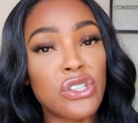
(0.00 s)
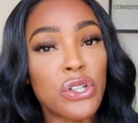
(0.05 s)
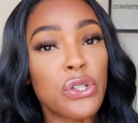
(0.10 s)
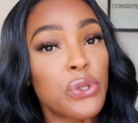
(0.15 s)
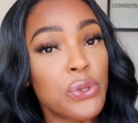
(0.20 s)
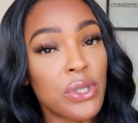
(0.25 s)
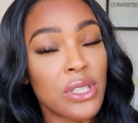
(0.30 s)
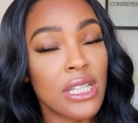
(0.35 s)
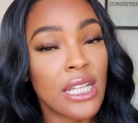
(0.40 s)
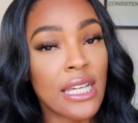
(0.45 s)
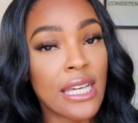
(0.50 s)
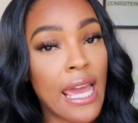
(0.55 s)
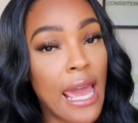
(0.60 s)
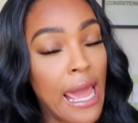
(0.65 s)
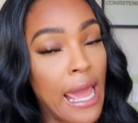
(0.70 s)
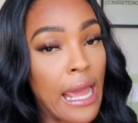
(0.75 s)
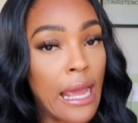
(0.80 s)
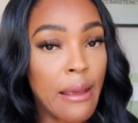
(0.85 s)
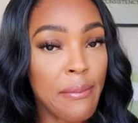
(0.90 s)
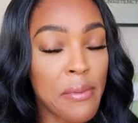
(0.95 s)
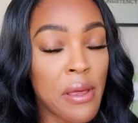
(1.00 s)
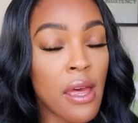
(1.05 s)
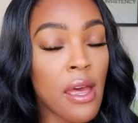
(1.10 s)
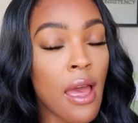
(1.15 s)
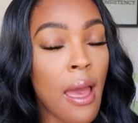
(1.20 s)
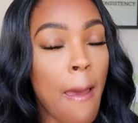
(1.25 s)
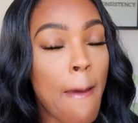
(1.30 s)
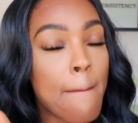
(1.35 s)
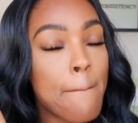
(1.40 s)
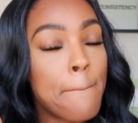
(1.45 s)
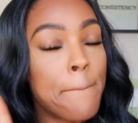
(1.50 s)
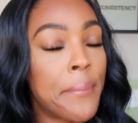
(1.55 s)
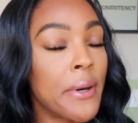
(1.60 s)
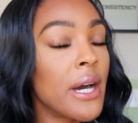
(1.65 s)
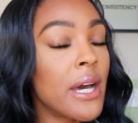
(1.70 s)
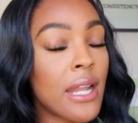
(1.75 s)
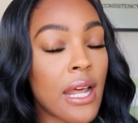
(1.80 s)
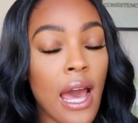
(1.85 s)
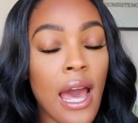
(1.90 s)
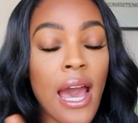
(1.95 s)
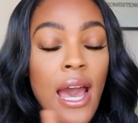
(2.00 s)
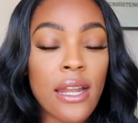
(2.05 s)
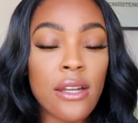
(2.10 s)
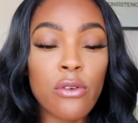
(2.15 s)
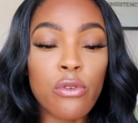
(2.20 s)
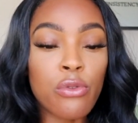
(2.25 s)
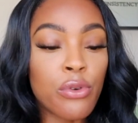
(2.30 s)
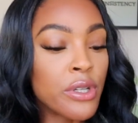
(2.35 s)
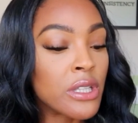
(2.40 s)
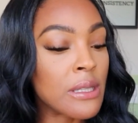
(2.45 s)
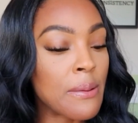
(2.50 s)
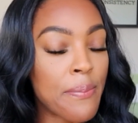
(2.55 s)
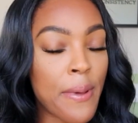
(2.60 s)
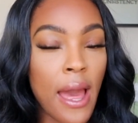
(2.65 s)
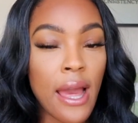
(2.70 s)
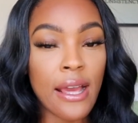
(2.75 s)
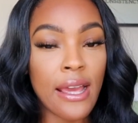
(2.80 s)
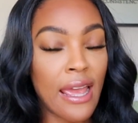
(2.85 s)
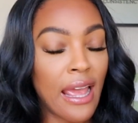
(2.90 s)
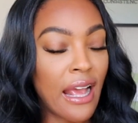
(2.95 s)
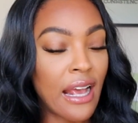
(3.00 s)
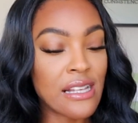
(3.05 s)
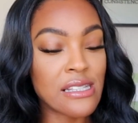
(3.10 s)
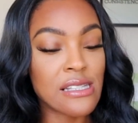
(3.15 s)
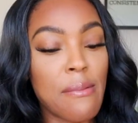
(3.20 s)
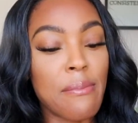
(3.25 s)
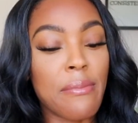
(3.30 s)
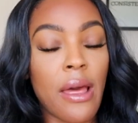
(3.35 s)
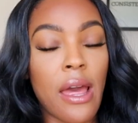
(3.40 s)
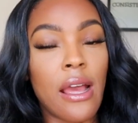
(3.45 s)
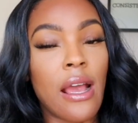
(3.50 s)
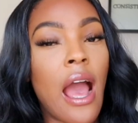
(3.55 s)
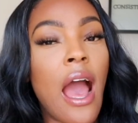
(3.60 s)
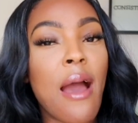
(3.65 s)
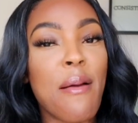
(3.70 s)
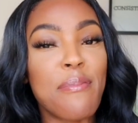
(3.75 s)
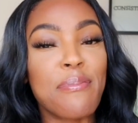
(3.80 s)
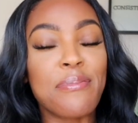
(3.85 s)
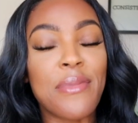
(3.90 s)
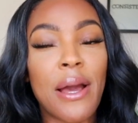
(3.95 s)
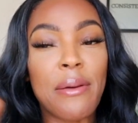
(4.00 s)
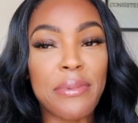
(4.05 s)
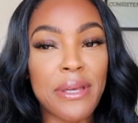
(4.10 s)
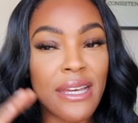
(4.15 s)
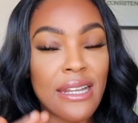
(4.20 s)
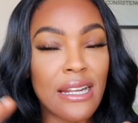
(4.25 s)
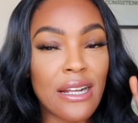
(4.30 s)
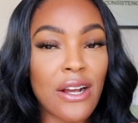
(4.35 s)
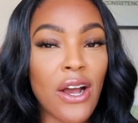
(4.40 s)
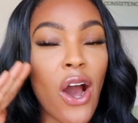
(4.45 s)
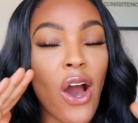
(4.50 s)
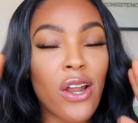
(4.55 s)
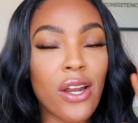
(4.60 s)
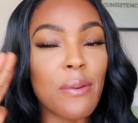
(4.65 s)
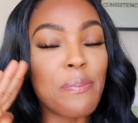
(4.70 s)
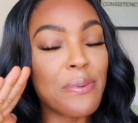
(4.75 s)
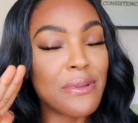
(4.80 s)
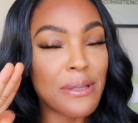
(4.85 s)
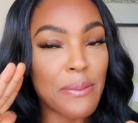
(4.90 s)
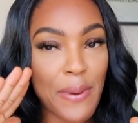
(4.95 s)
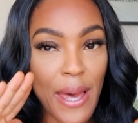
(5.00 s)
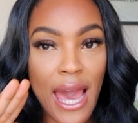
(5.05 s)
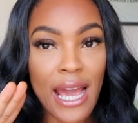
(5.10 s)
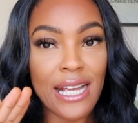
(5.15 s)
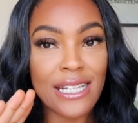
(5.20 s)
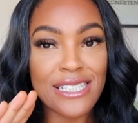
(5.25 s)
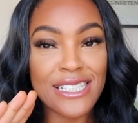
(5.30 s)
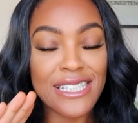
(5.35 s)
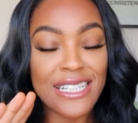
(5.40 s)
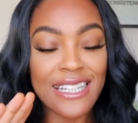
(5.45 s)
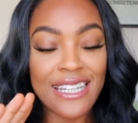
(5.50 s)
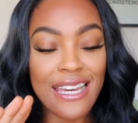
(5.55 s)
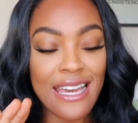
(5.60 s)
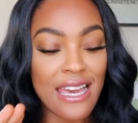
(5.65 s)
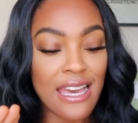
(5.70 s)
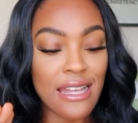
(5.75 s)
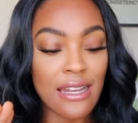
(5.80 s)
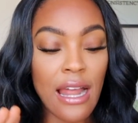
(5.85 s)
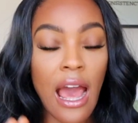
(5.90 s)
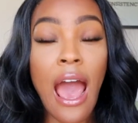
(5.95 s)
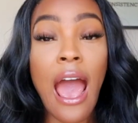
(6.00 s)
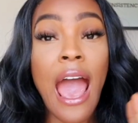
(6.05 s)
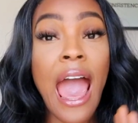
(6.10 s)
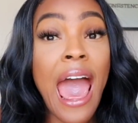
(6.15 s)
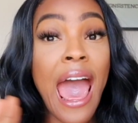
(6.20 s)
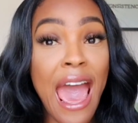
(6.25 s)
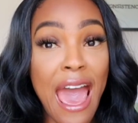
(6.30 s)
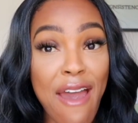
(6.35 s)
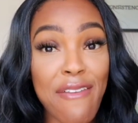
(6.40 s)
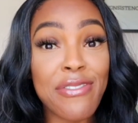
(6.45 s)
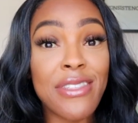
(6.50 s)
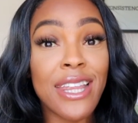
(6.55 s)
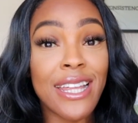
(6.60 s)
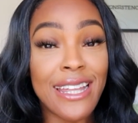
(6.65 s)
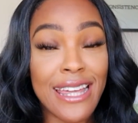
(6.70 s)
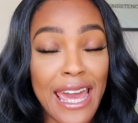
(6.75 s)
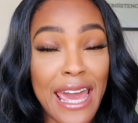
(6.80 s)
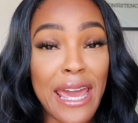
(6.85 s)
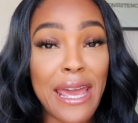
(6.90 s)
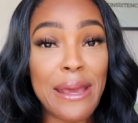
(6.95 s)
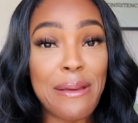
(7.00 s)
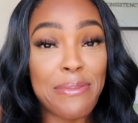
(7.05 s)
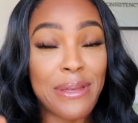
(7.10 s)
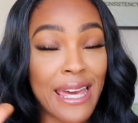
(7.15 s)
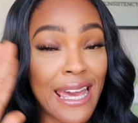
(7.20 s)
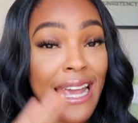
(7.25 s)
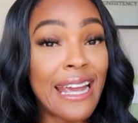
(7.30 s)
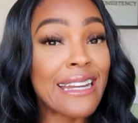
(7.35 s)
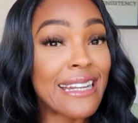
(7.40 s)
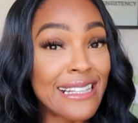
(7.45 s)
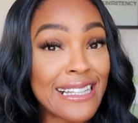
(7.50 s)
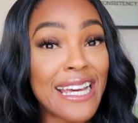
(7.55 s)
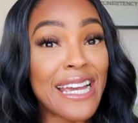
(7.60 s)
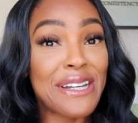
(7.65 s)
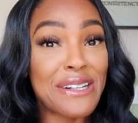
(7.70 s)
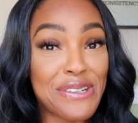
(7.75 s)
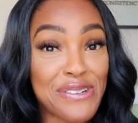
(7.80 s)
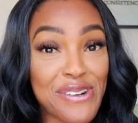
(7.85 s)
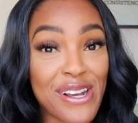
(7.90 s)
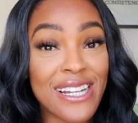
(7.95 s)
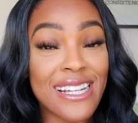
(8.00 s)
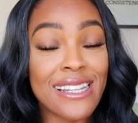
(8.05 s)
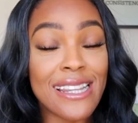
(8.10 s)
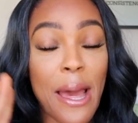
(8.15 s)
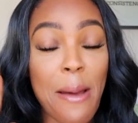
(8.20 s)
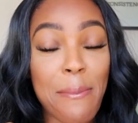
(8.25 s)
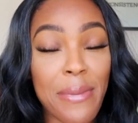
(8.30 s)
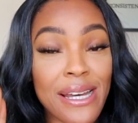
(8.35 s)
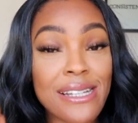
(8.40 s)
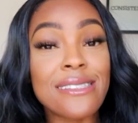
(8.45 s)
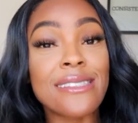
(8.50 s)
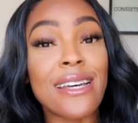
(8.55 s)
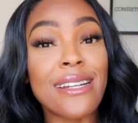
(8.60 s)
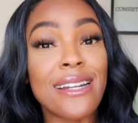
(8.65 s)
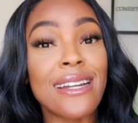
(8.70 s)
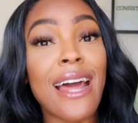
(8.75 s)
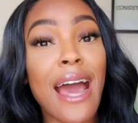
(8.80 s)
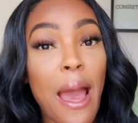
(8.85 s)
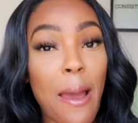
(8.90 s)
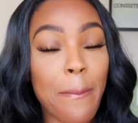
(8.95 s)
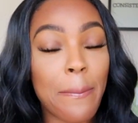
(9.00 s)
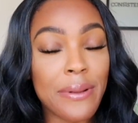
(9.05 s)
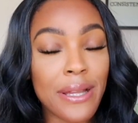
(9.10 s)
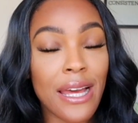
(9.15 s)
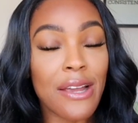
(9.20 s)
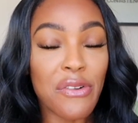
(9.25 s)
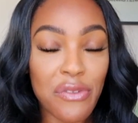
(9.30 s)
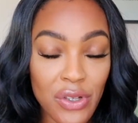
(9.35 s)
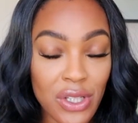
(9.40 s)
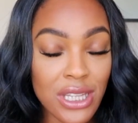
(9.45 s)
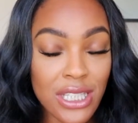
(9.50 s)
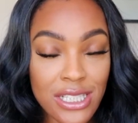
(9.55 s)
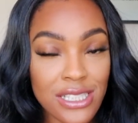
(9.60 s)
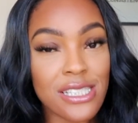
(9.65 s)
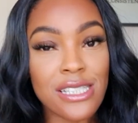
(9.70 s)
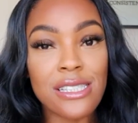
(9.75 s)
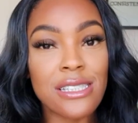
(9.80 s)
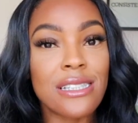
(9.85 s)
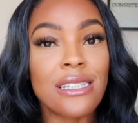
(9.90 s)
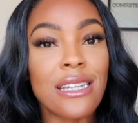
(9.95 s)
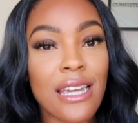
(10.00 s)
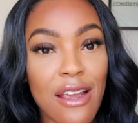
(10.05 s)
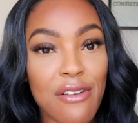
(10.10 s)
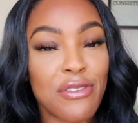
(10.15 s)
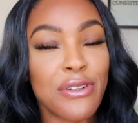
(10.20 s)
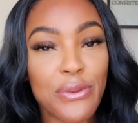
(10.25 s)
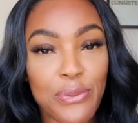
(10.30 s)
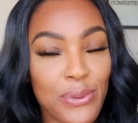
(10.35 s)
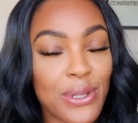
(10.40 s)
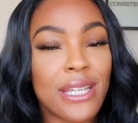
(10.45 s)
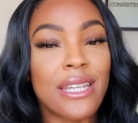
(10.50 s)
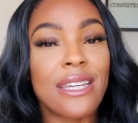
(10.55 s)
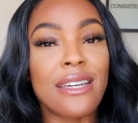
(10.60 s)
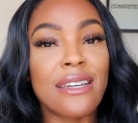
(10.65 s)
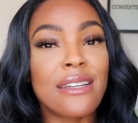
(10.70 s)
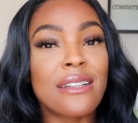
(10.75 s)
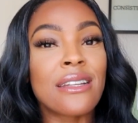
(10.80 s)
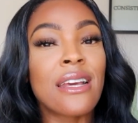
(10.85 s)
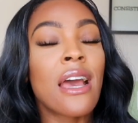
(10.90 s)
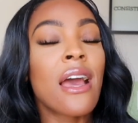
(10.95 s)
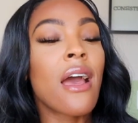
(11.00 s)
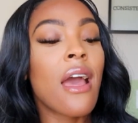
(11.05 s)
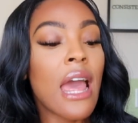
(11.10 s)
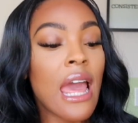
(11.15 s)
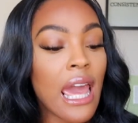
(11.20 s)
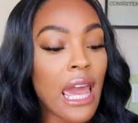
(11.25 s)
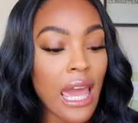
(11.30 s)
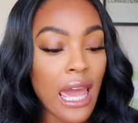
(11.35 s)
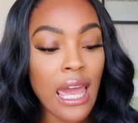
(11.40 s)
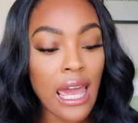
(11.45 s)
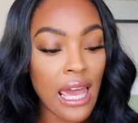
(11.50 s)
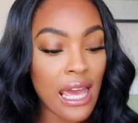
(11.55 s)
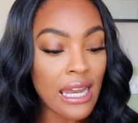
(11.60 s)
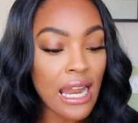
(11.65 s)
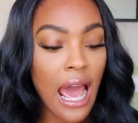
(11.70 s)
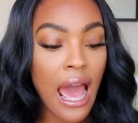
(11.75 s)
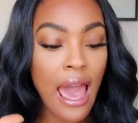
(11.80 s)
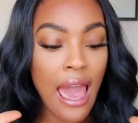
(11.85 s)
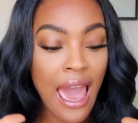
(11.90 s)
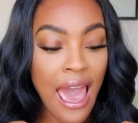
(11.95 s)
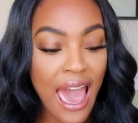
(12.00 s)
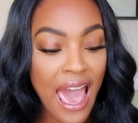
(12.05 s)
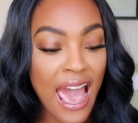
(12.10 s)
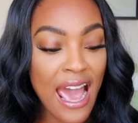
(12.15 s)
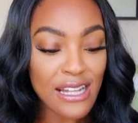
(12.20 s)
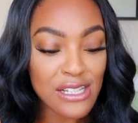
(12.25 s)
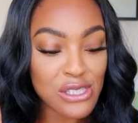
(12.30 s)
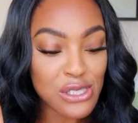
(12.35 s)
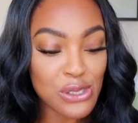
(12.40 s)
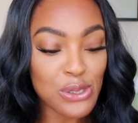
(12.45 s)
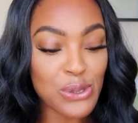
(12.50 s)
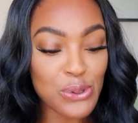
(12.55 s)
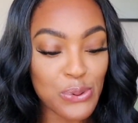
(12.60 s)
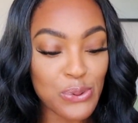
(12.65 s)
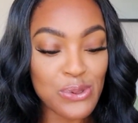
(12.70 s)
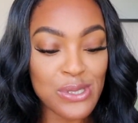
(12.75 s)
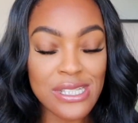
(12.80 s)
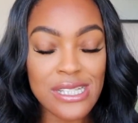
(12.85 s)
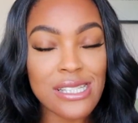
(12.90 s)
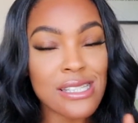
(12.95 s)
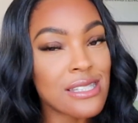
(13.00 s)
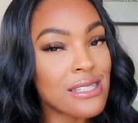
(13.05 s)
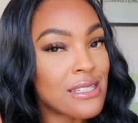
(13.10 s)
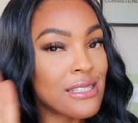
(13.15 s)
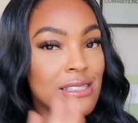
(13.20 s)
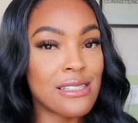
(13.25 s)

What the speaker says: including the game. But I had to reel it back in I'm like, I'm getting caught up in the packaging again. I have the game Candyland already that my son and I play religiously every weekend, and I had to just